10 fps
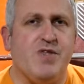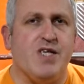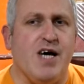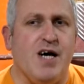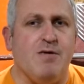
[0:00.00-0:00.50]

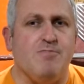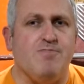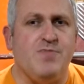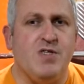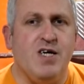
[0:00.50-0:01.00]
it
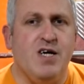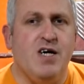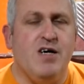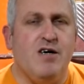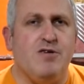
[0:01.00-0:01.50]

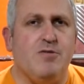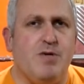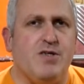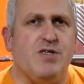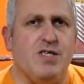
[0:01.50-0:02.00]
was
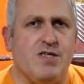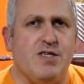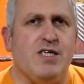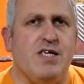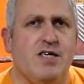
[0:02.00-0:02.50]
about 60
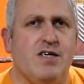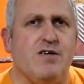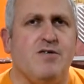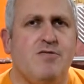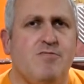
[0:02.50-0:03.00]
kilo
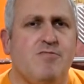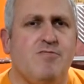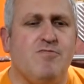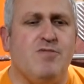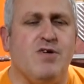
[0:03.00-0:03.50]

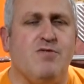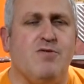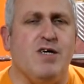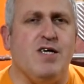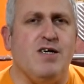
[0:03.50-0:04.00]
of
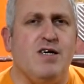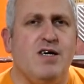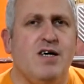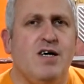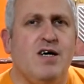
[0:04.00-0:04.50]
weight.
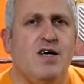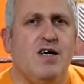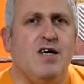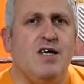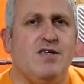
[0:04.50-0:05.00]

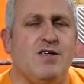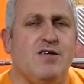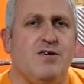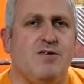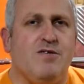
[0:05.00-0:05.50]

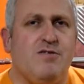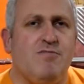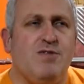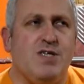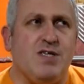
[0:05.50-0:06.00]
So
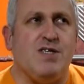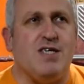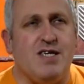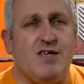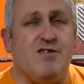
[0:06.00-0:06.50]
60
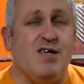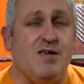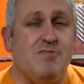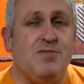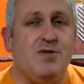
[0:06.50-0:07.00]

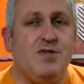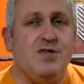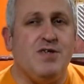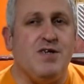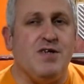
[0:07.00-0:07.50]
kilograms,
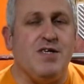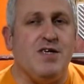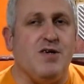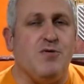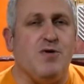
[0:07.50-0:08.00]
I
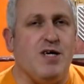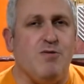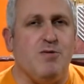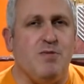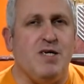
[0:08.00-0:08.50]
don't know what that
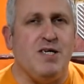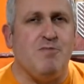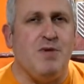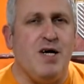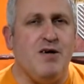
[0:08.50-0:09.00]
would be in
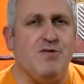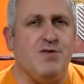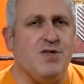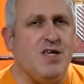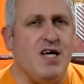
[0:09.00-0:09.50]
pounds
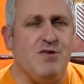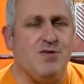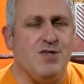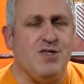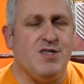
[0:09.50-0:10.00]
and
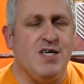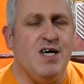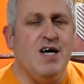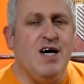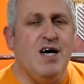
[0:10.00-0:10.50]
ounces,
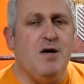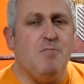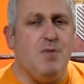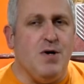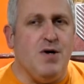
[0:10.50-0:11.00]

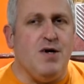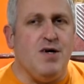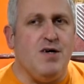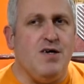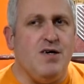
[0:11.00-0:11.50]
but
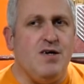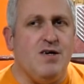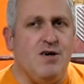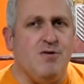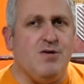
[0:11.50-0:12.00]

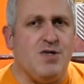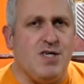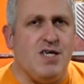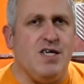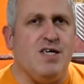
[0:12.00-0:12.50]
I would
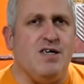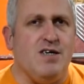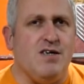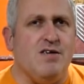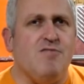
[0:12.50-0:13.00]
say
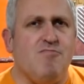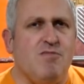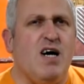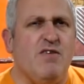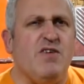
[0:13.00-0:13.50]

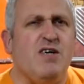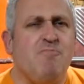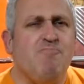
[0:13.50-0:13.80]
heavy.